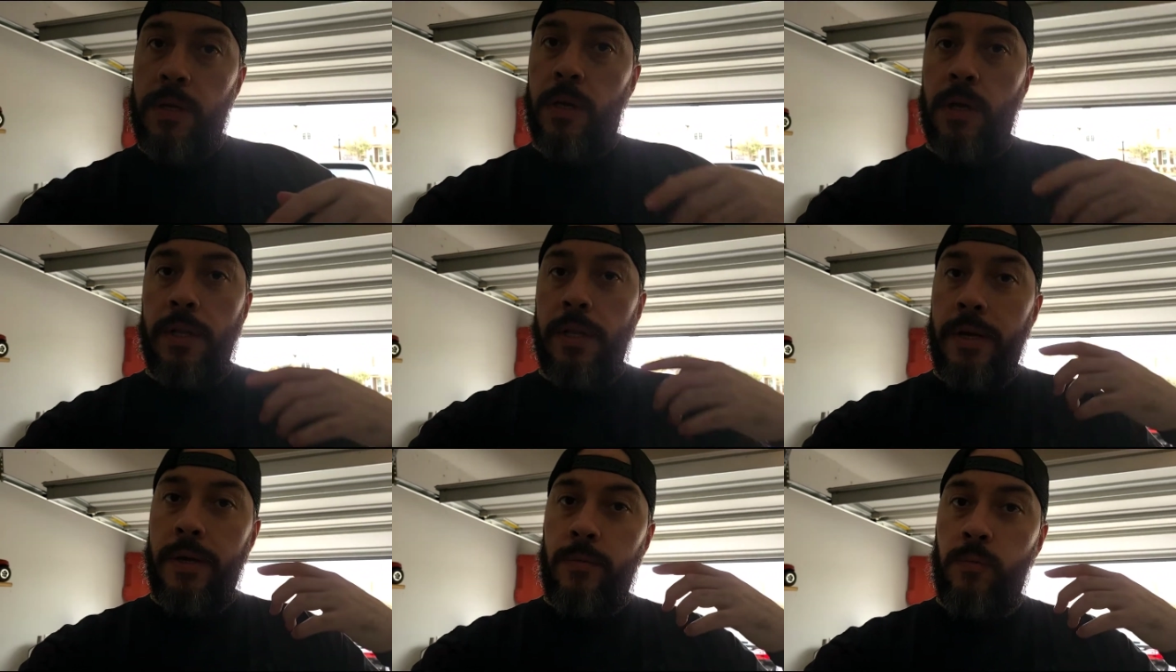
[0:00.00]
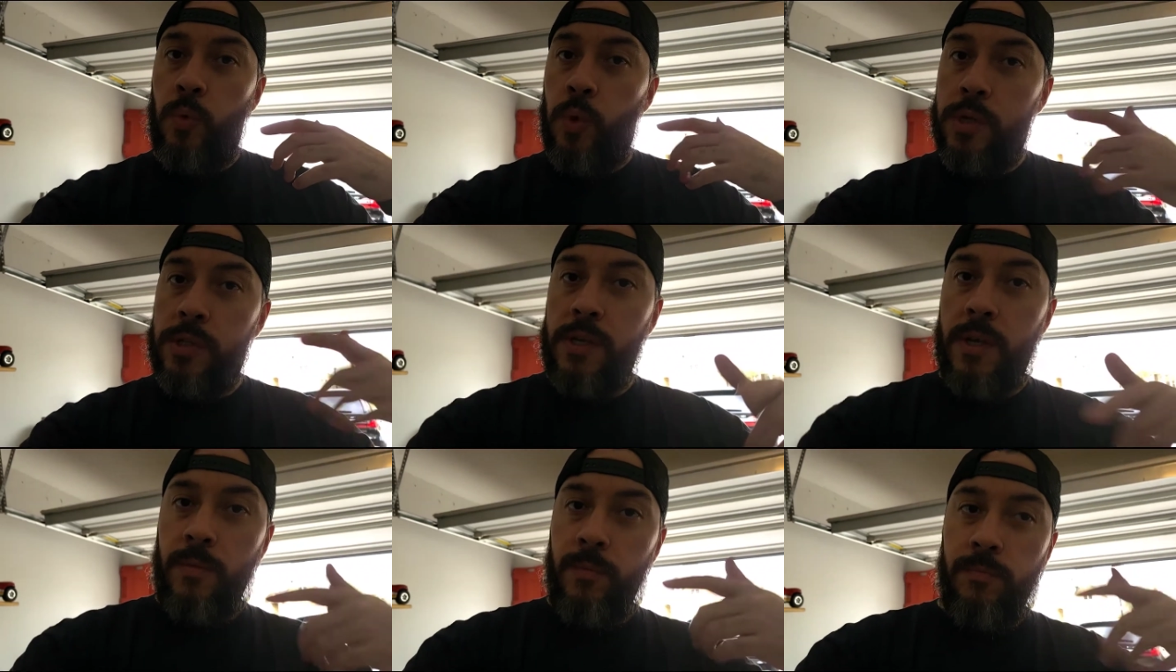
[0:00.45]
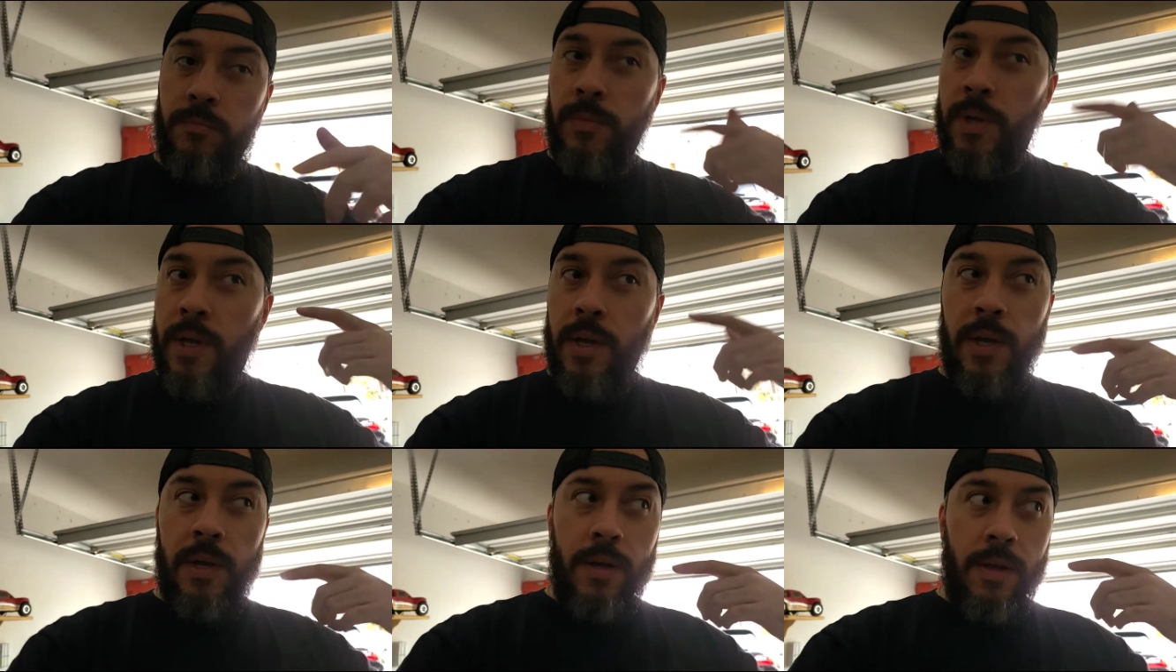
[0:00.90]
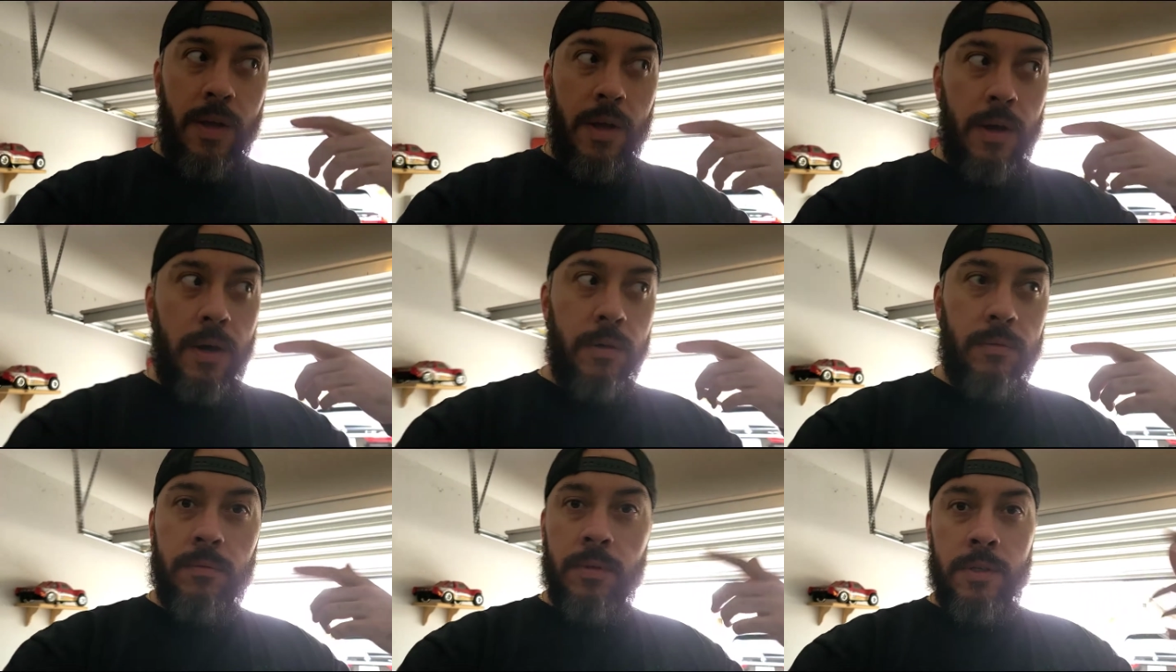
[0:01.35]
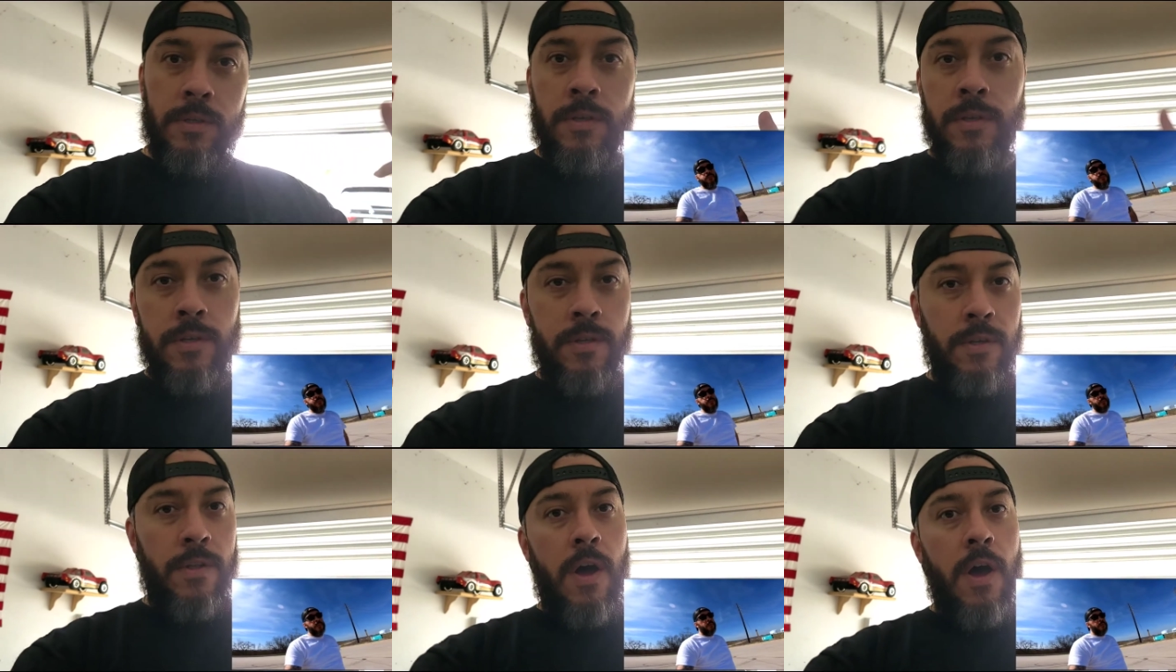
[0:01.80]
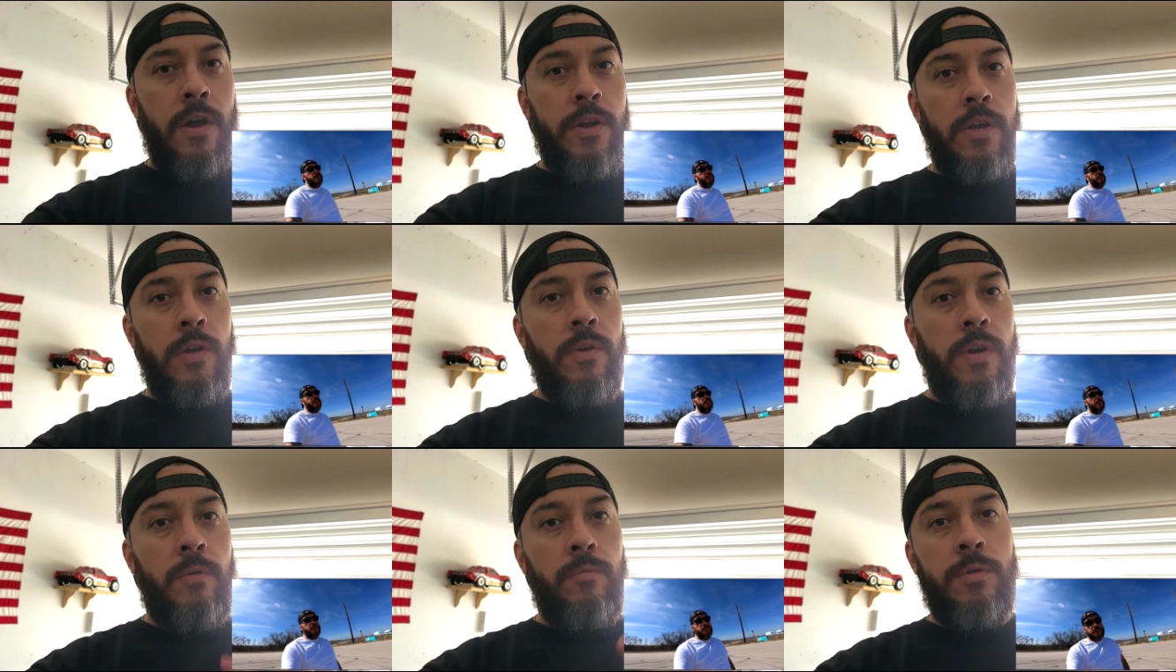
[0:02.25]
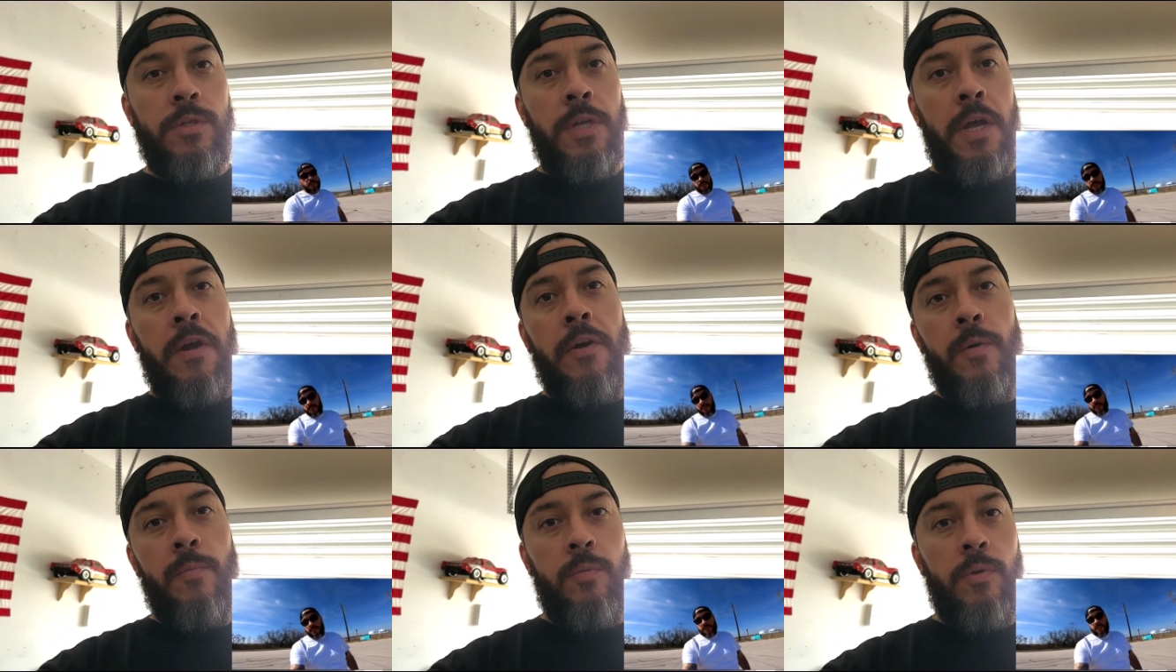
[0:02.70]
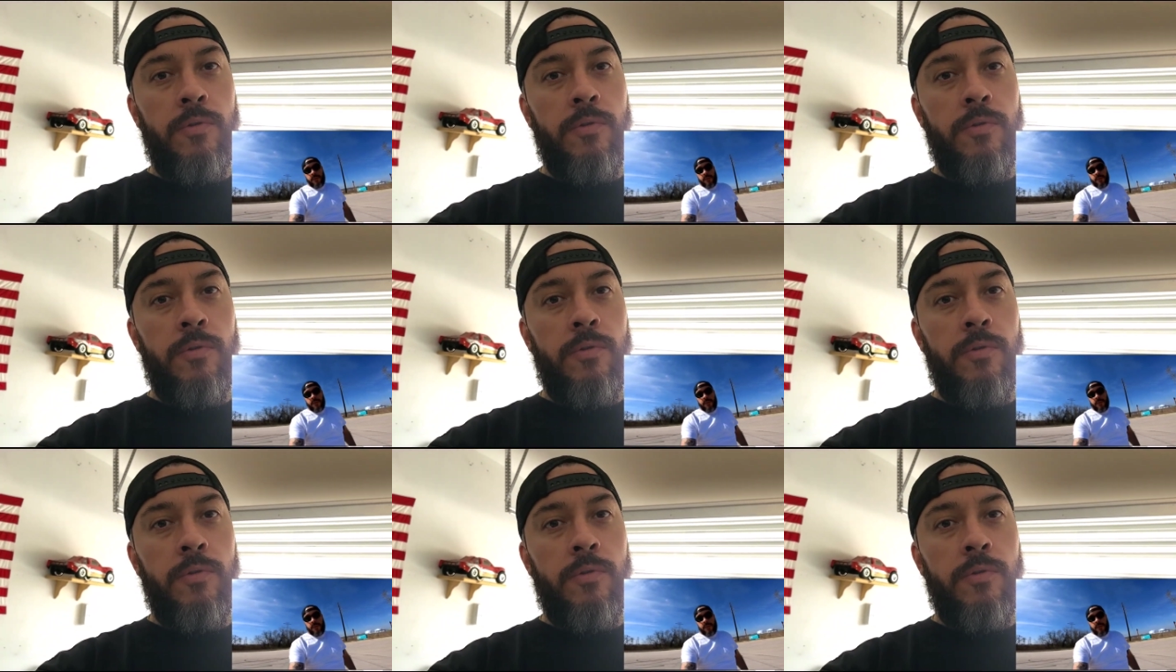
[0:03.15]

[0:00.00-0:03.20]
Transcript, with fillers: And then once I uh, listened to the audio, it was terrible.